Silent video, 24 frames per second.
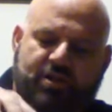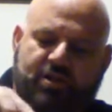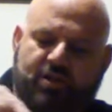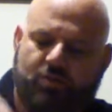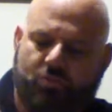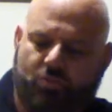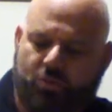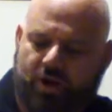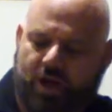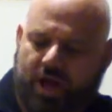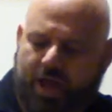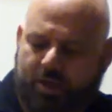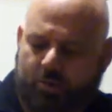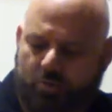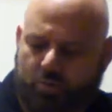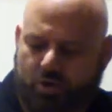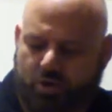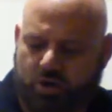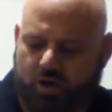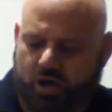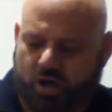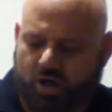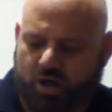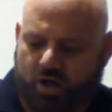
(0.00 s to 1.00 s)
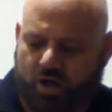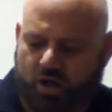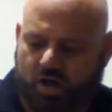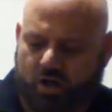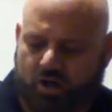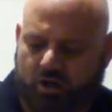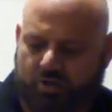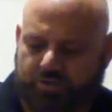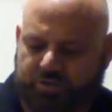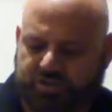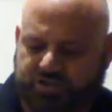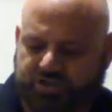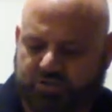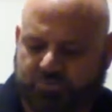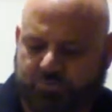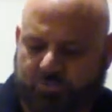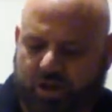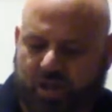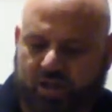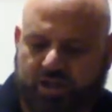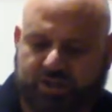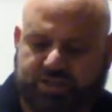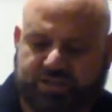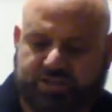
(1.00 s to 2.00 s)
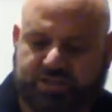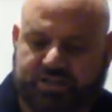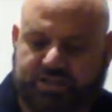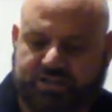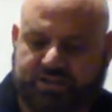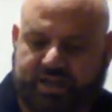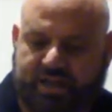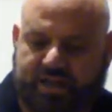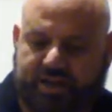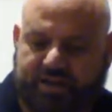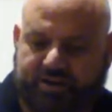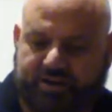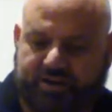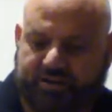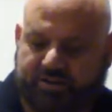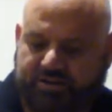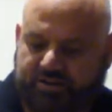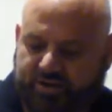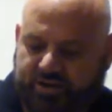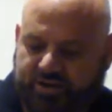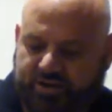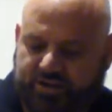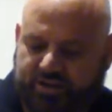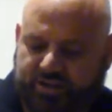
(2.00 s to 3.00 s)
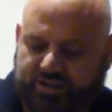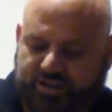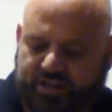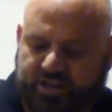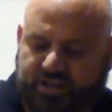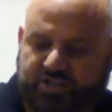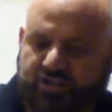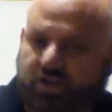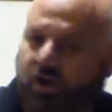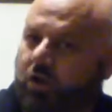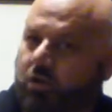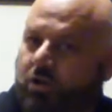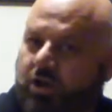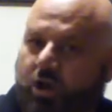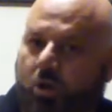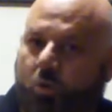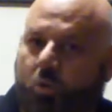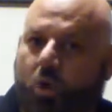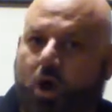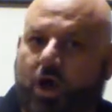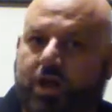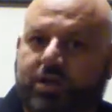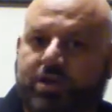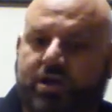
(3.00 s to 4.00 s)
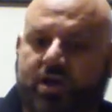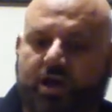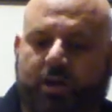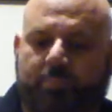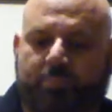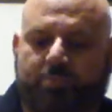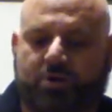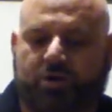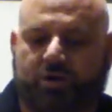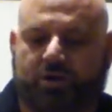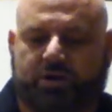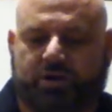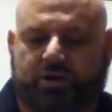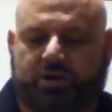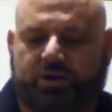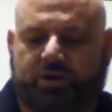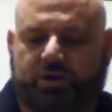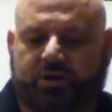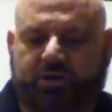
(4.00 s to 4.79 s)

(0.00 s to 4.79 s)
what I will call the smallest container. It's only a 1-cup cooker.